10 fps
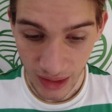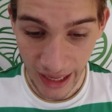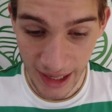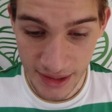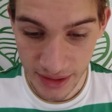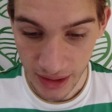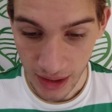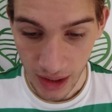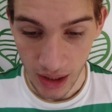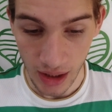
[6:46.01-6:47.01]
And,
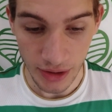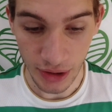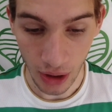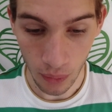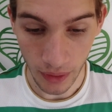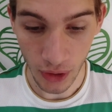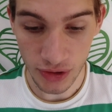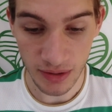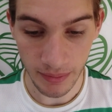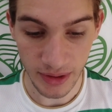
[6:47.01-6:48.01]
you know,
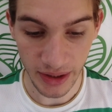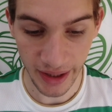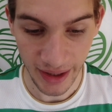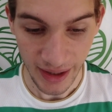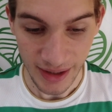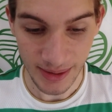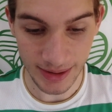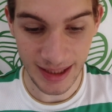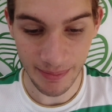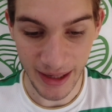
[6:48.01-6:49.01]

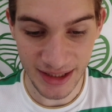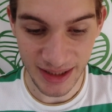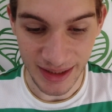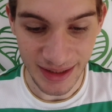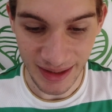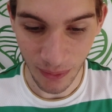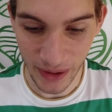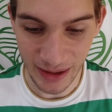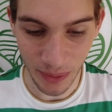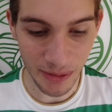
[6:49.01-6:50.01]
not to mention,
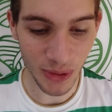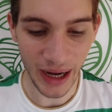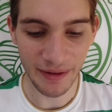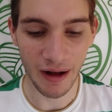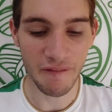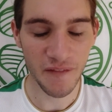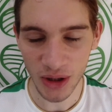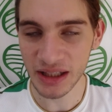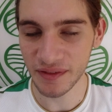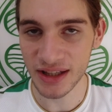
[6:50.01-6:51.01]
we will have a
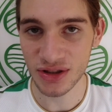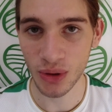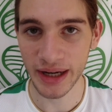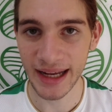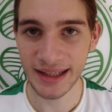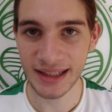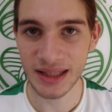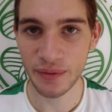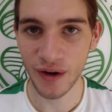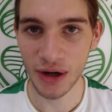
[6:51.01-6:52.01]
fully fit squad heading into
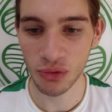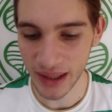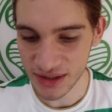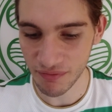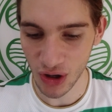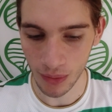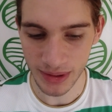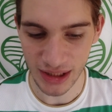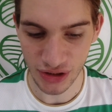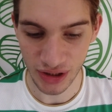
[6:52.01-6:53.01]
the final weeks of the
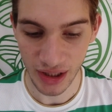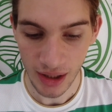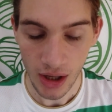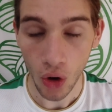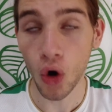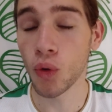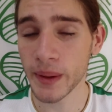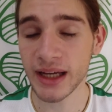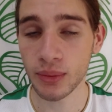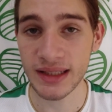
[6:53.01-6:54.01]
competition,
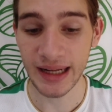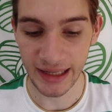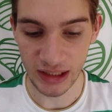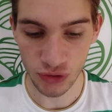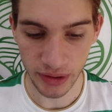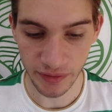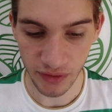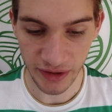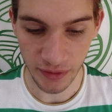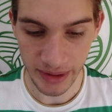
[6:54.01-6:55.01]
albeit we stay
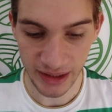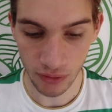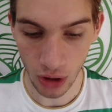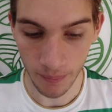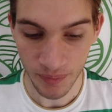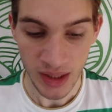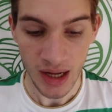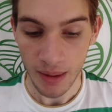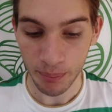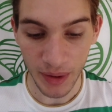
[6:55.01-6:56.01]
injury-free from here on.
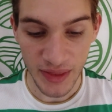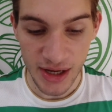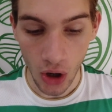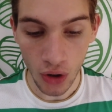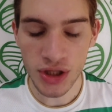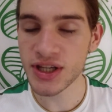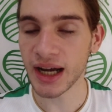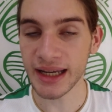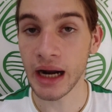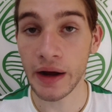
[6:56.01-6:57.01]
But the odds
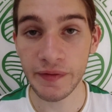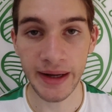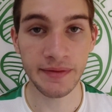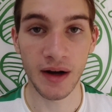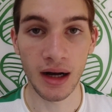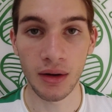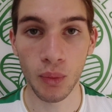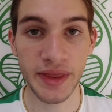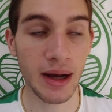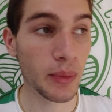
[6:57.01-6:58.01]
are in our favour.
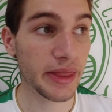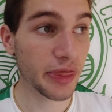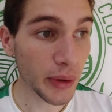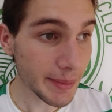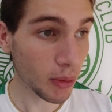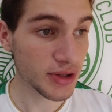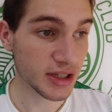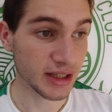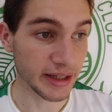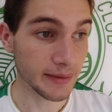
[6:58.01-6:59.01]
With that, we're 3 points
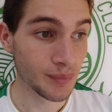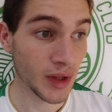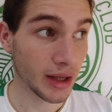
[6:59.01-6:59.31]
clear.